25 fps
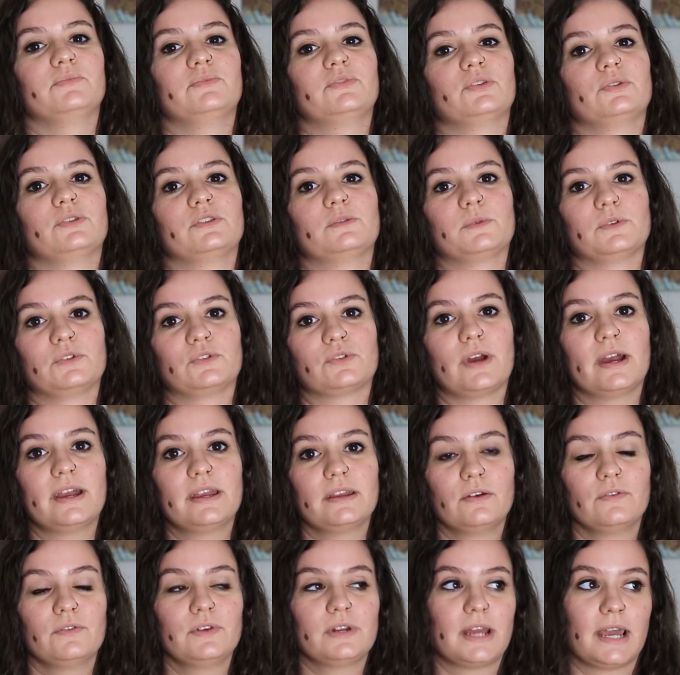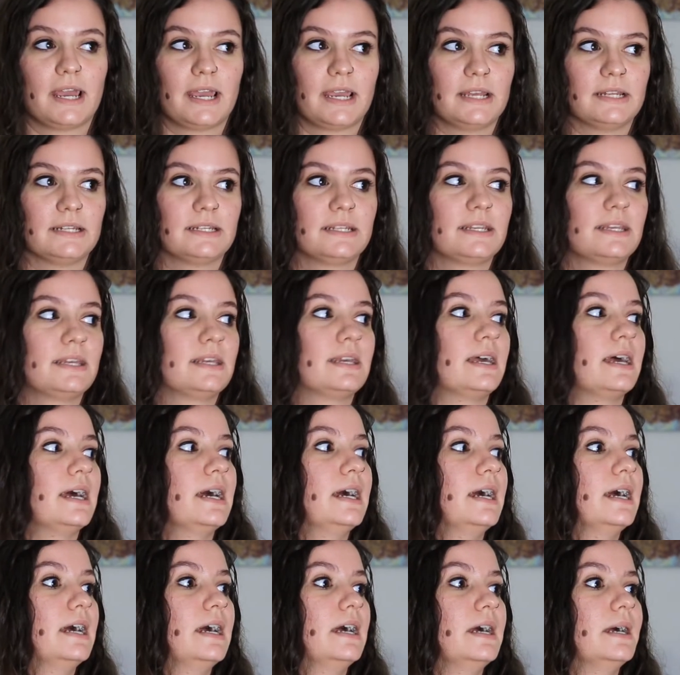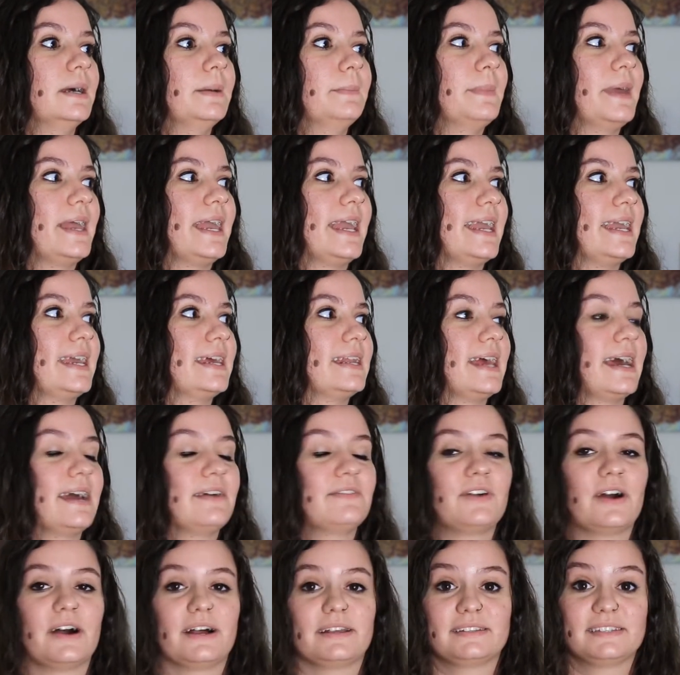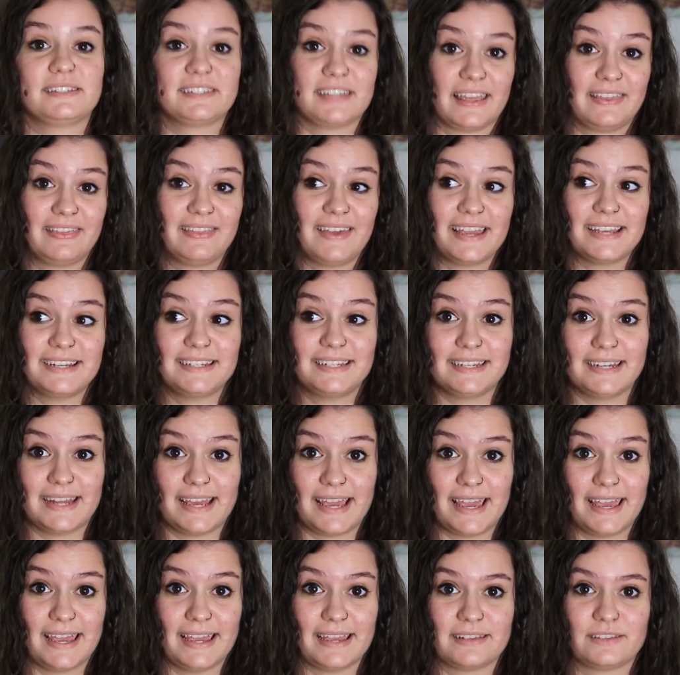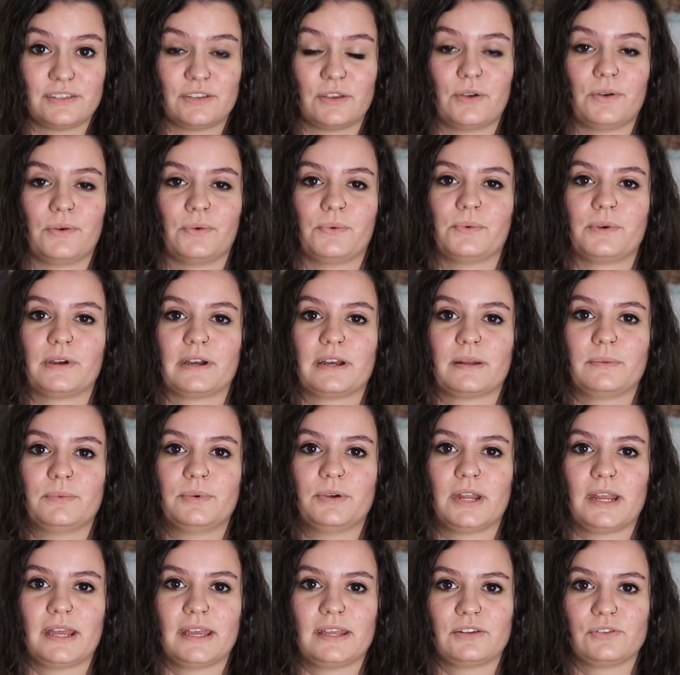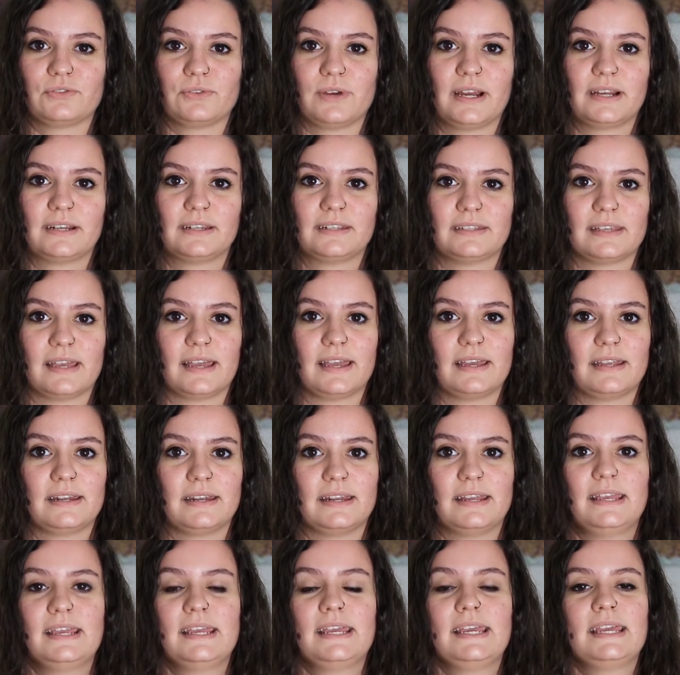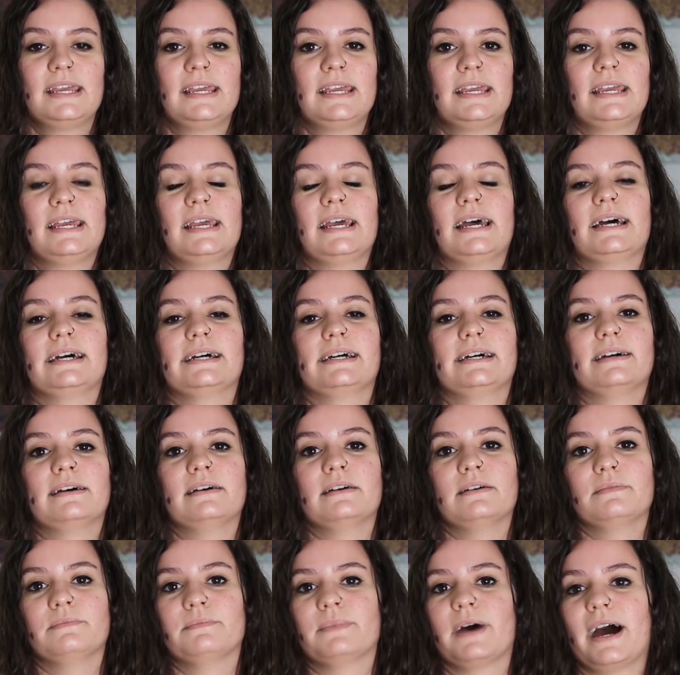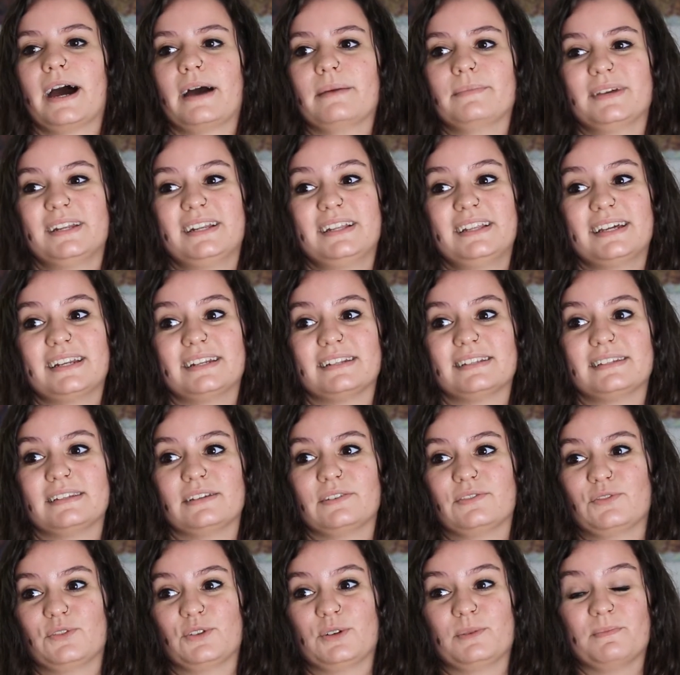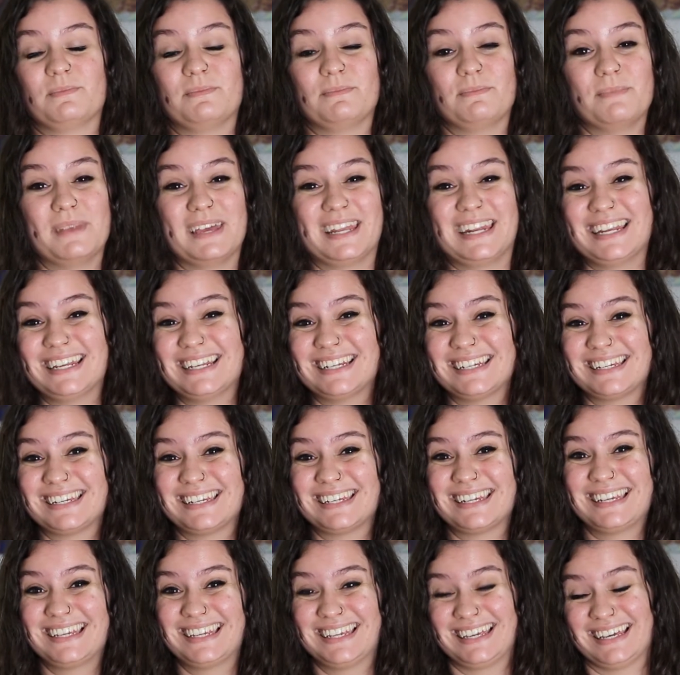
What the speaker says: So it's been drying overnight, and I've got sunlight today, so we're gonna put it in direct sun. I'm gonna let it sit for a minute.